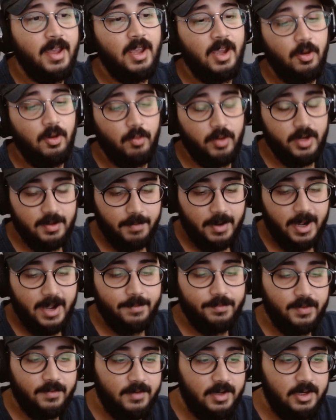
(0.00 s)
when you
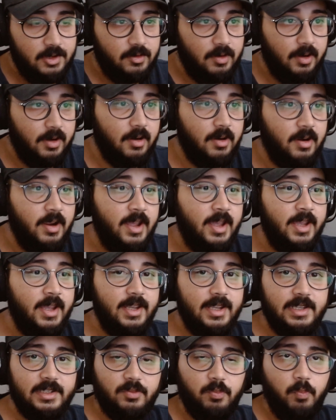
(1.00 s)
pop the V-trigger,
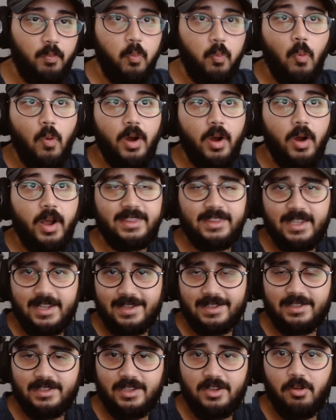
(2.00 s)
it's one, I think
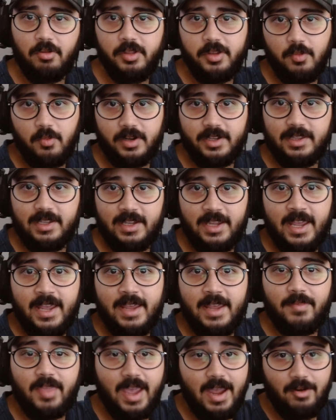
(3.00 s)
it's the only one in the
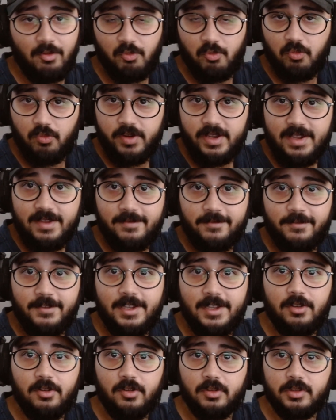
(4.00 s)
game that
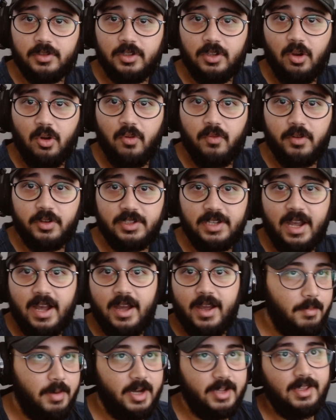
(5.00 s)
refills over
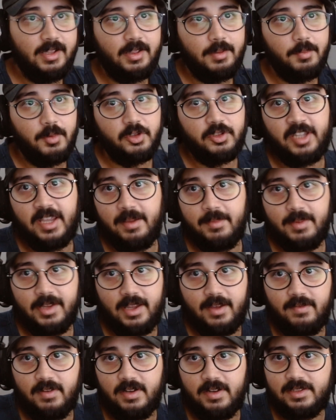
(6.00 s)
time. But I think the most damning
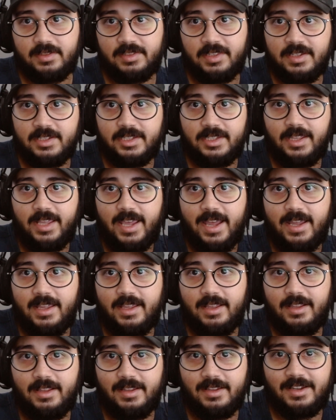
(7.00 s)
evidence is
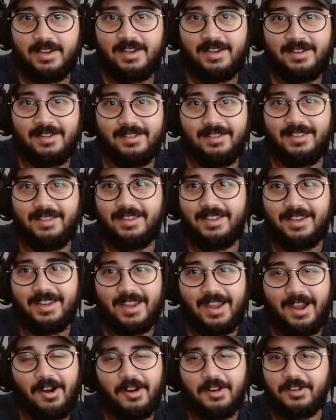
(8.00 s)
that the
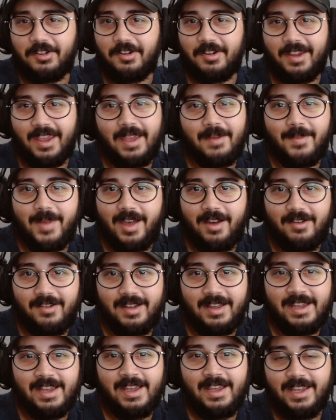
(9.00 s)
character came
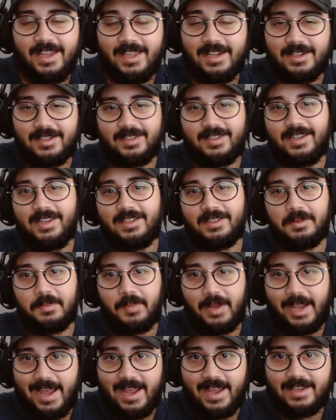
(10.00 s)
out in a season
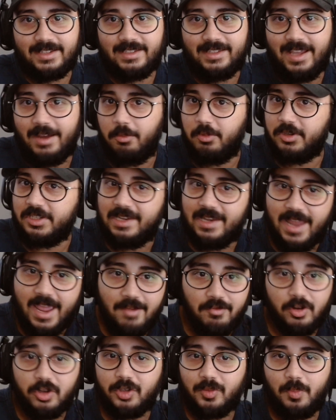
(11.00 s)
pass that was
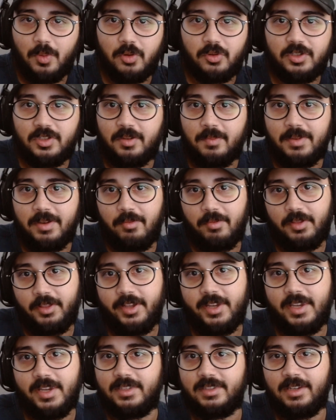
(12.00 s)
never supposed to be
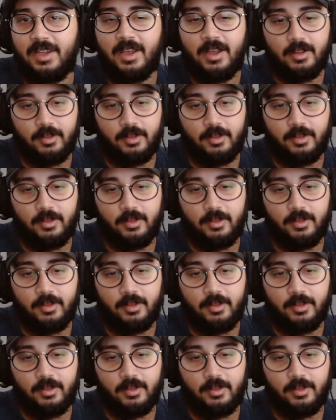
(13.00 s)
released.